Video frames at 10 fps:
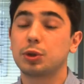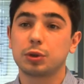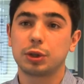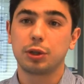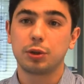
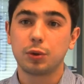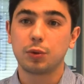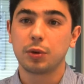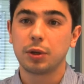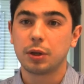because I
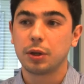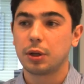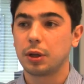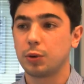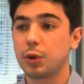knew
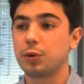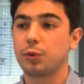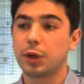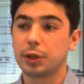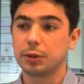very
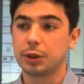well